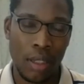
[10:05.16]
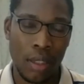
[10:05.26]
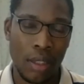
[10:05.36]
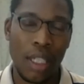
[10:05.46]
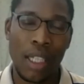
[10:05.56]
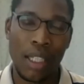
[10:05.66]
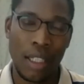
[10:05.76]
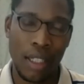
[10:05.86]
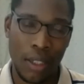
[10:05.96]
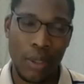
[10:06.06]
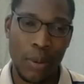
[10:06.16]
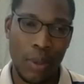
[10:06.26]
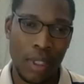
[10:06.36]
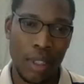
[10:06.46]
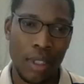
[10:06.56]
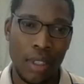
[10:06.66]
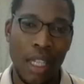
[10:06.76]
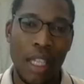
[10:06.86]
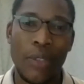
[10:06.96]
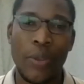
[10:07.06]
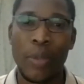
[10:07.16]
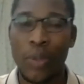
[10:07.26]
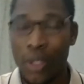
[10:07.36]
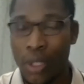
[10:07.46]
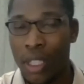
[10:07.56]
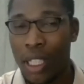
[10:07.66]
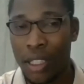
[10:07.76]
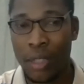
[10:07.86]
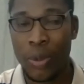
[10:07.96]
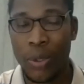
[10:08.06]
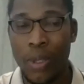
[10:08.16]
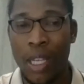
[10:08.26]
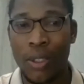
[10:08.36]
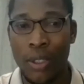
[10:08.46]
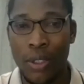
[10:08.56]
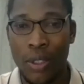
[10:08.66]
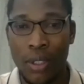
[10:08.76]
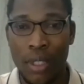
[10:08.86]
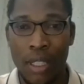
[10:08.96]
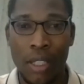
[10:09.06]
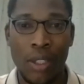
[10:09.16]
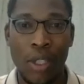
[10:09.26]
Try and get a 2-1. That's where most scholarships are going to consider you.